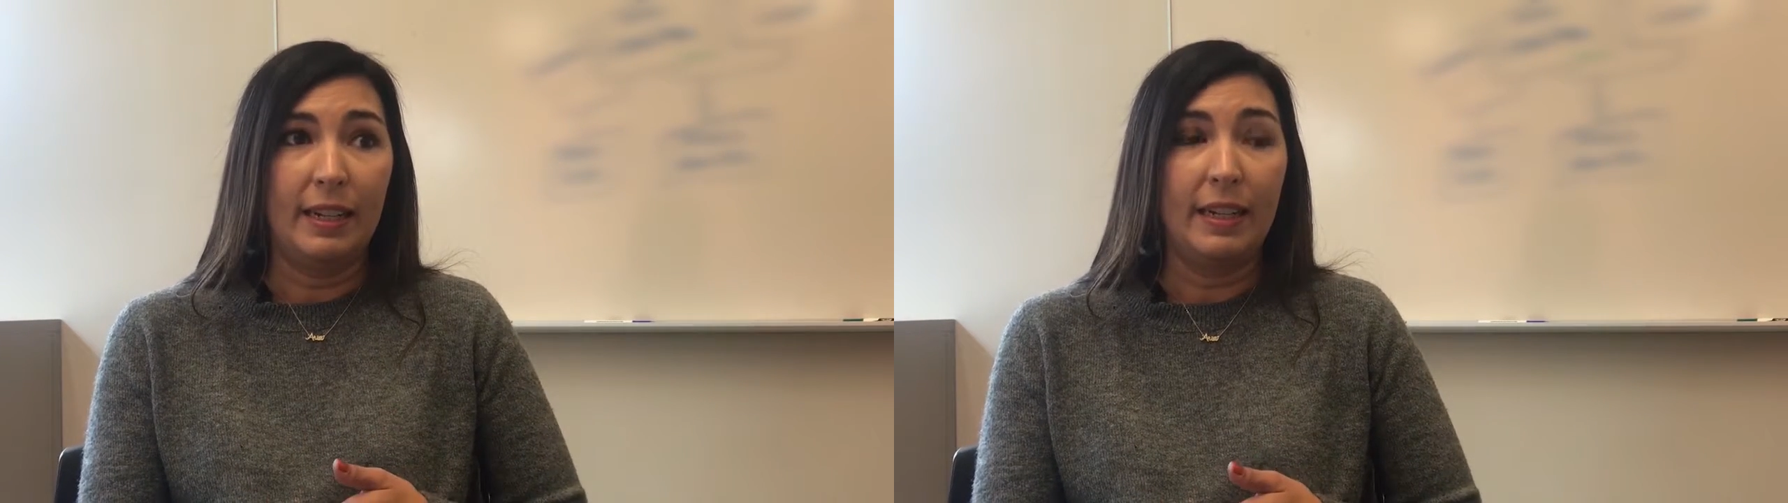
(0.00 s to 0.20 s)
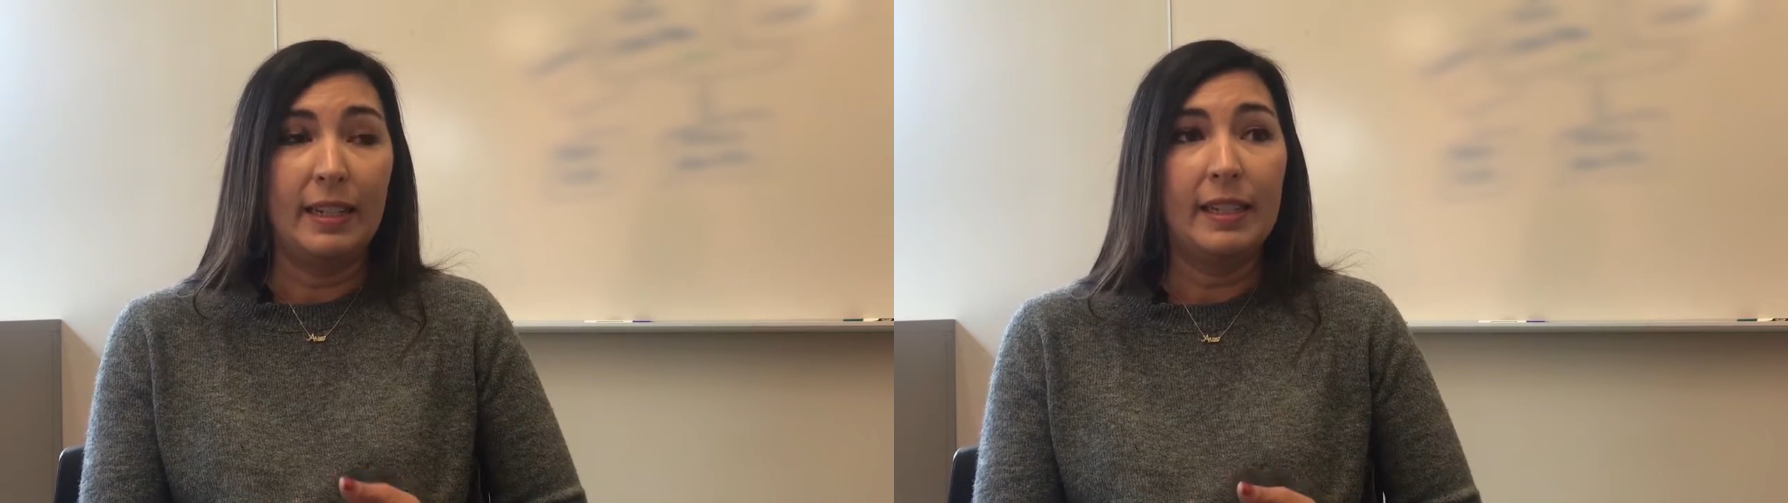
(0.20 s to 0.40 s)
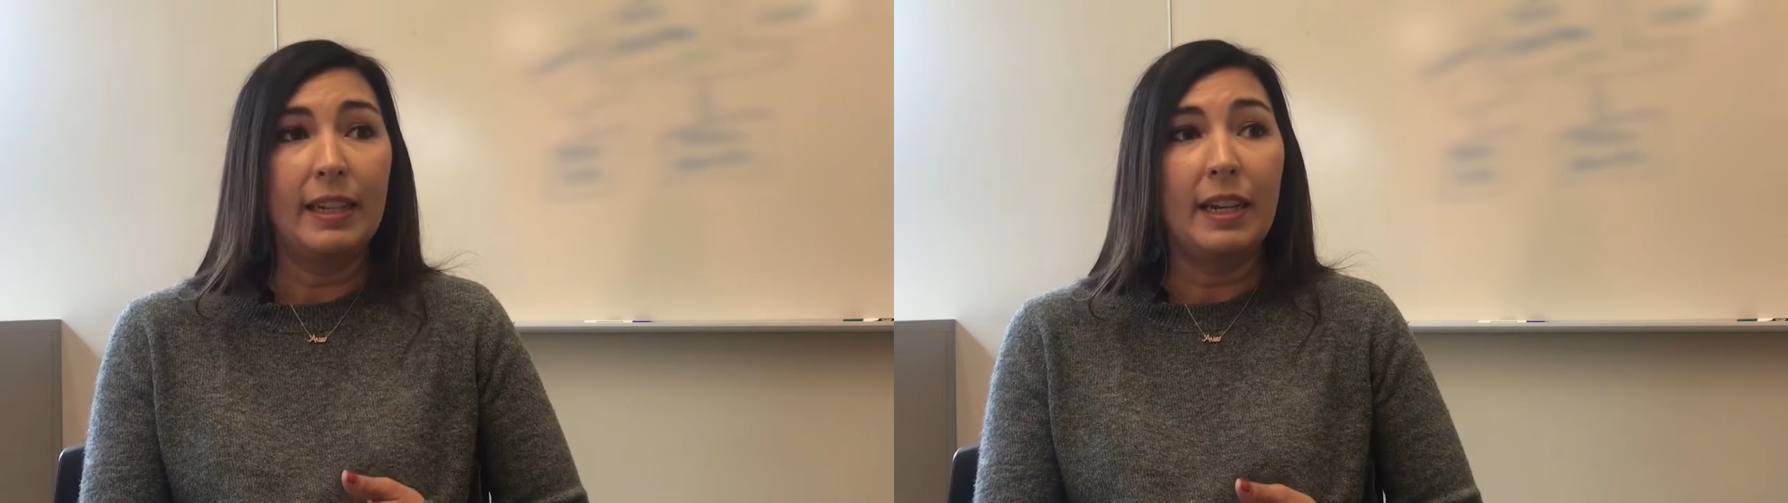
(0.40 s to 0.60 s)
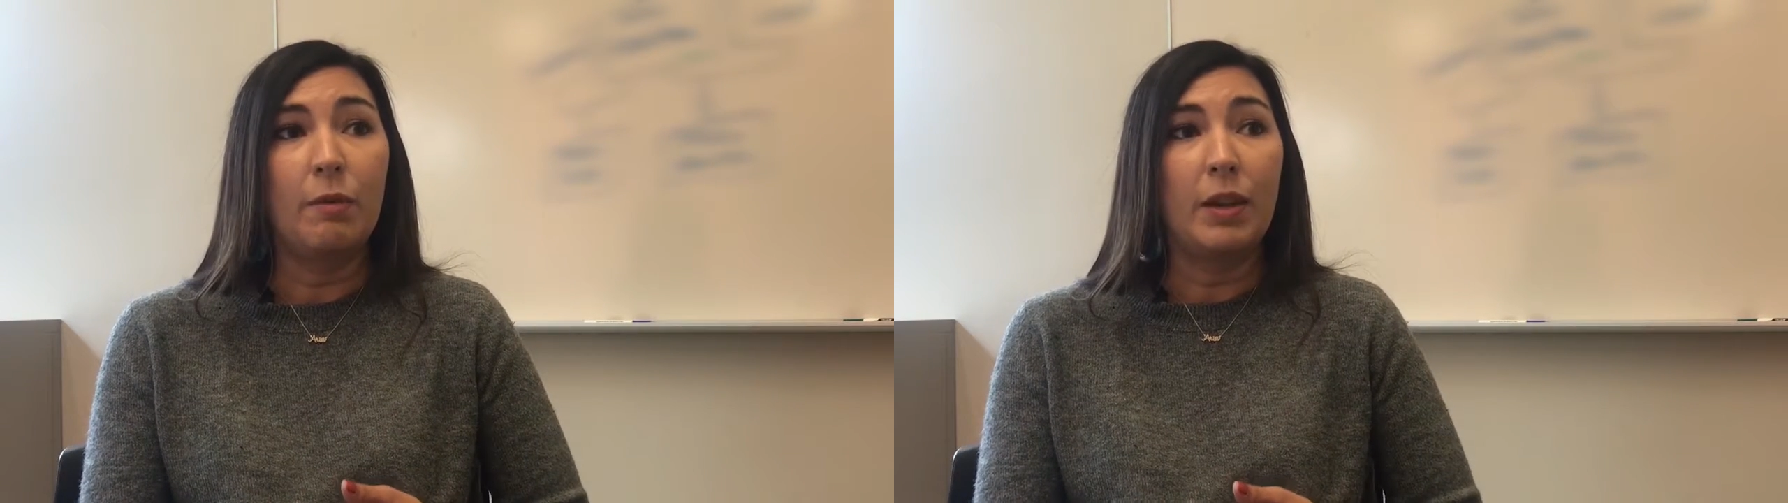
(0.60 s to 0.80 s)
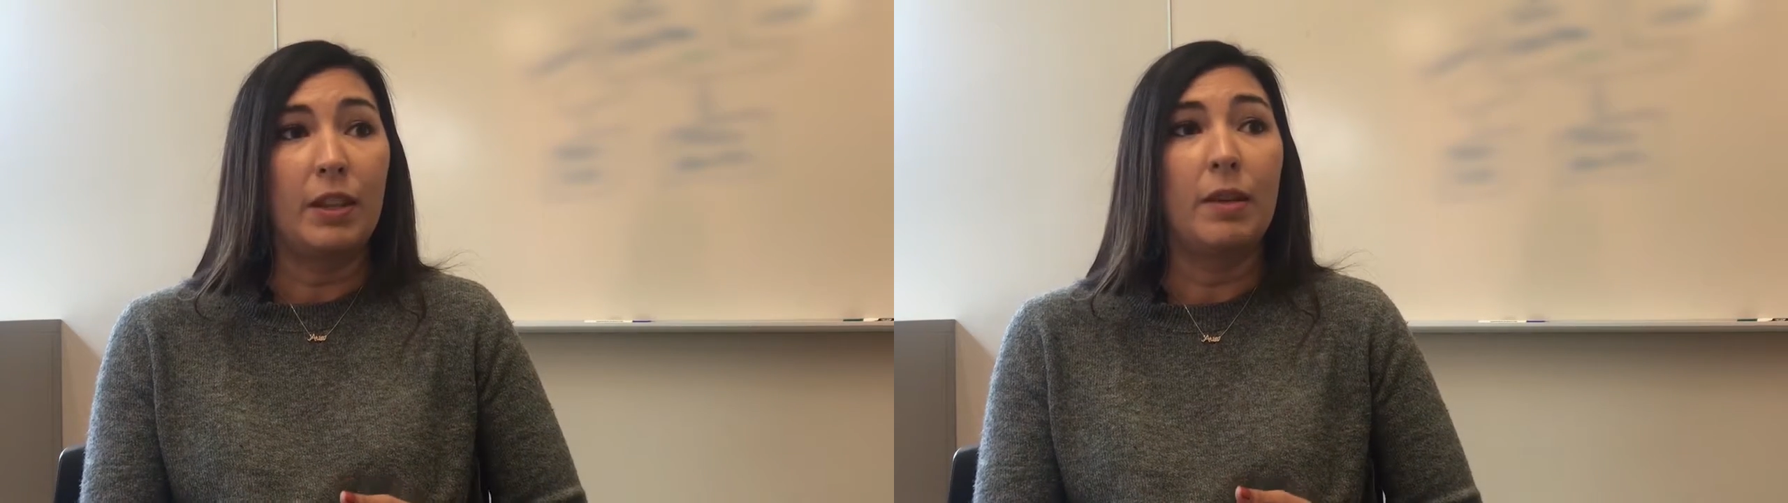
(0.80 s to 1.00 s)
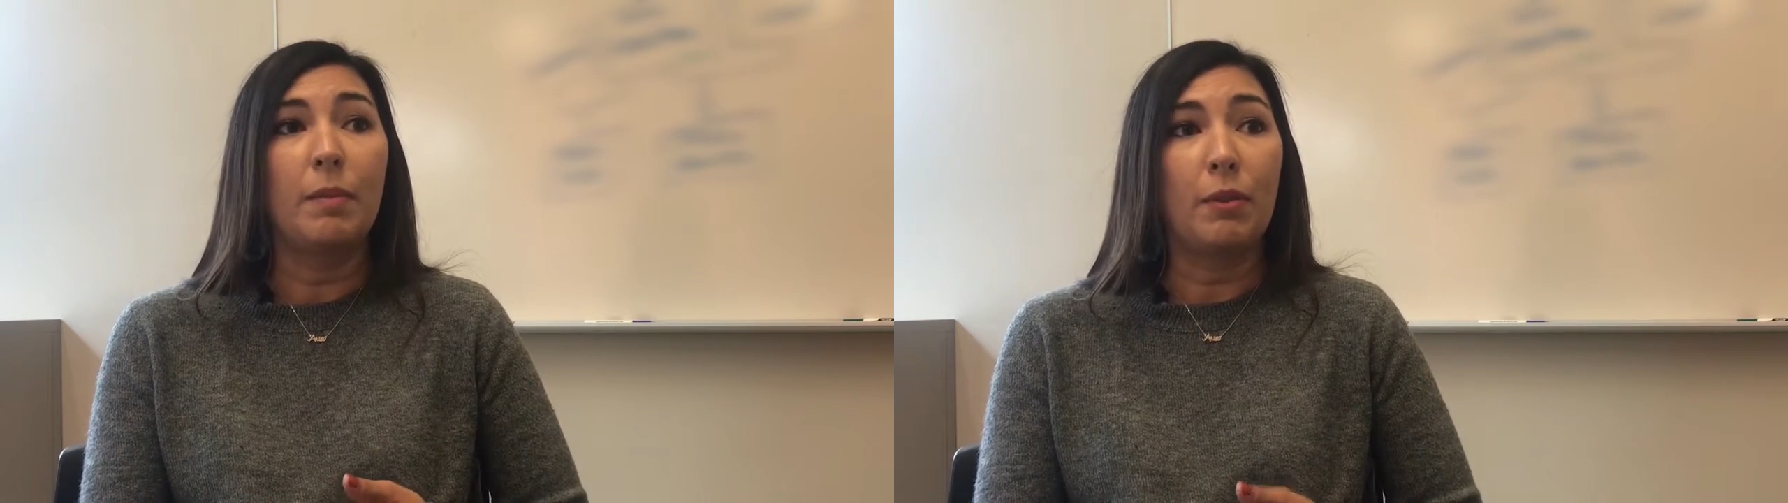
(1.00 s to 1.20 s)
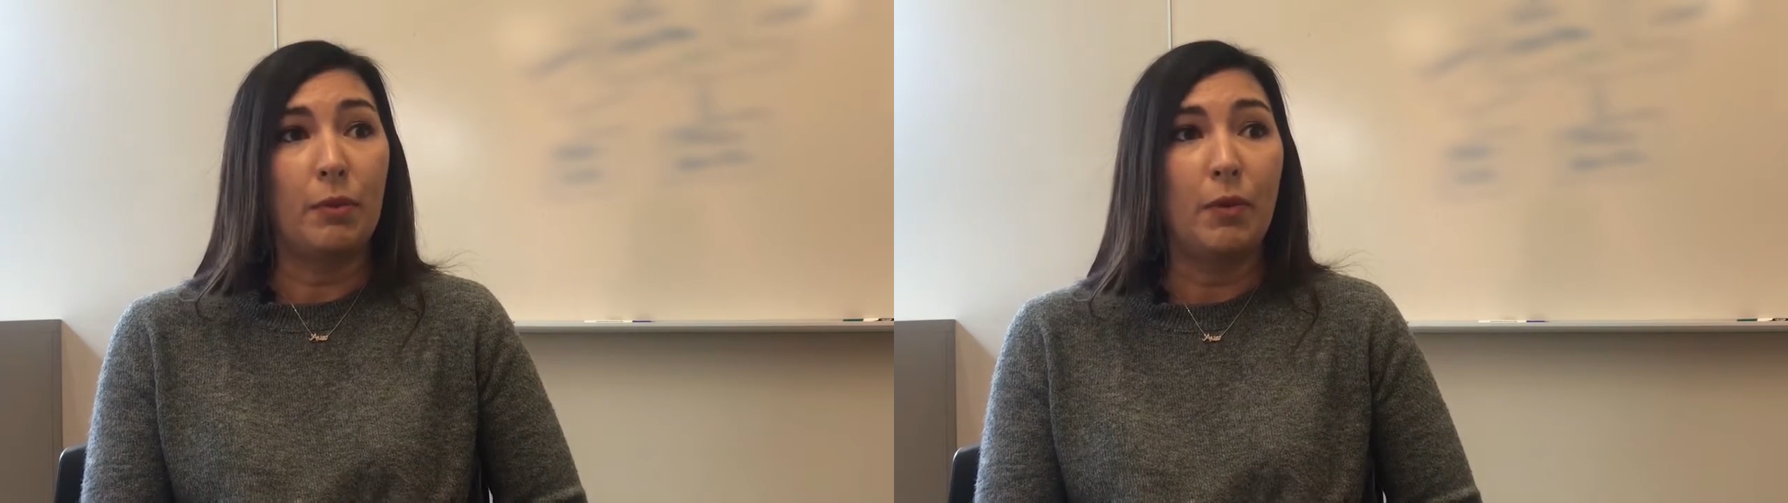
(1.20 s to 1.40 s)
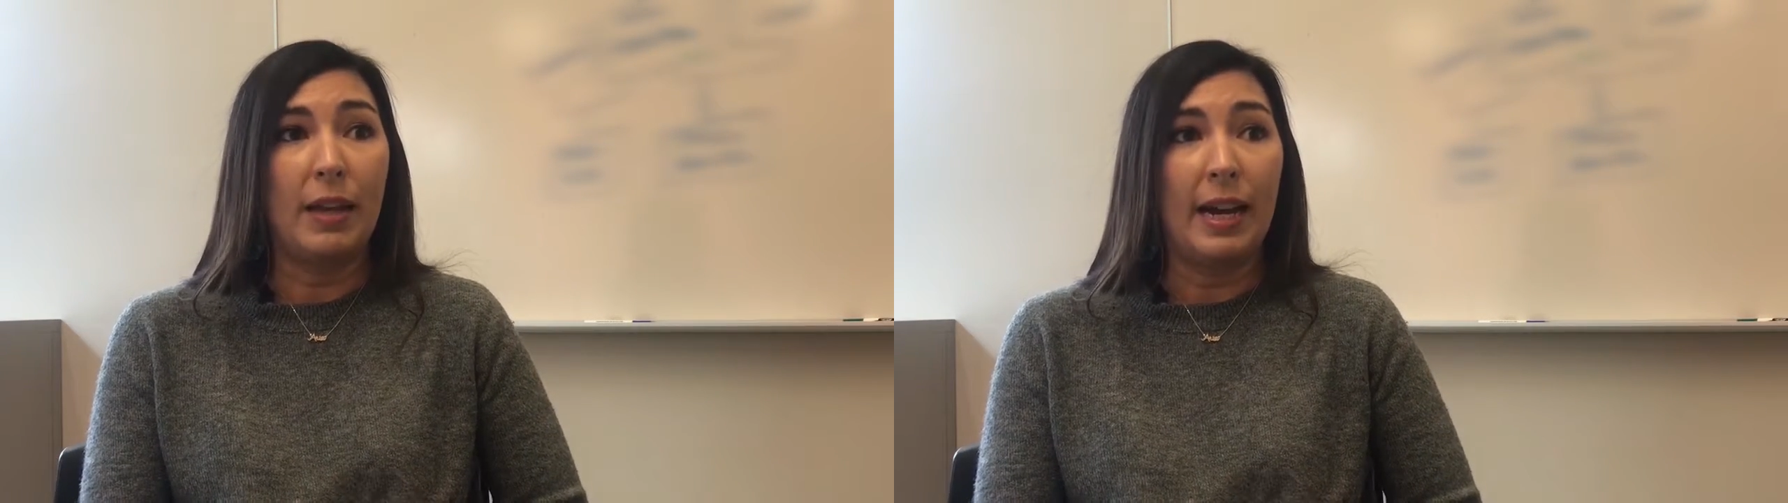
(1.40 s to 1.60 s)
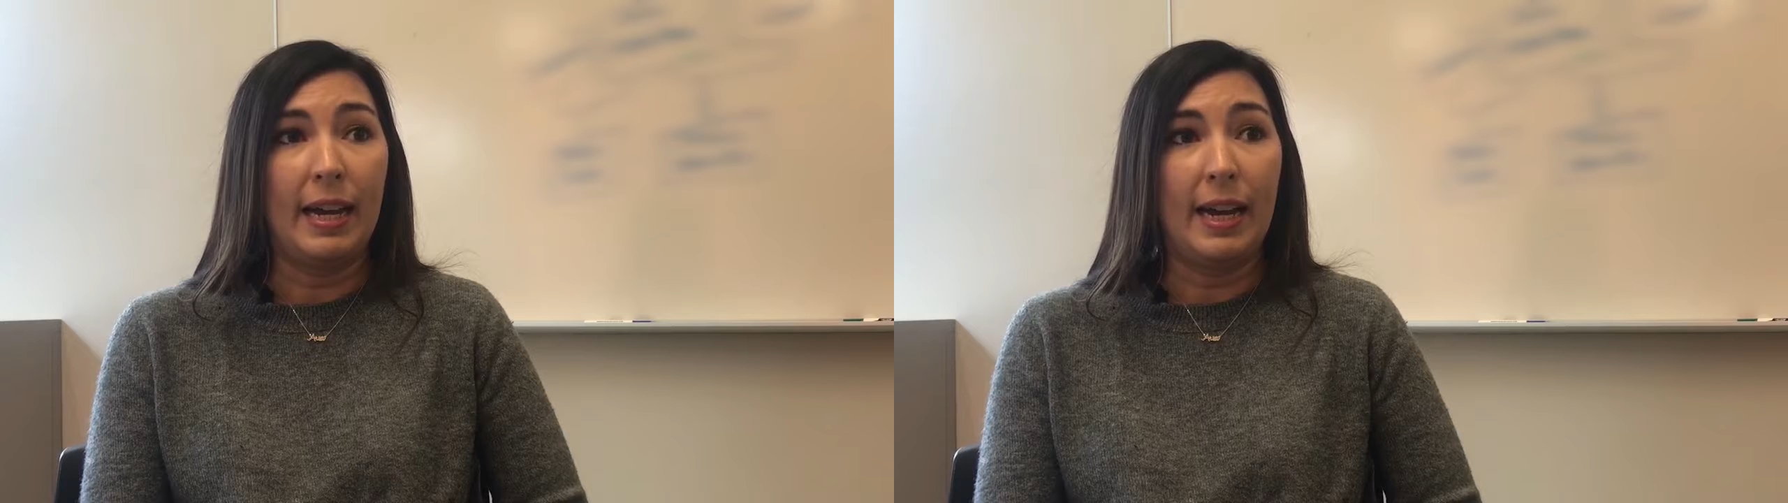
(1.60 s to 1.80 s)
that is sticking with them through that,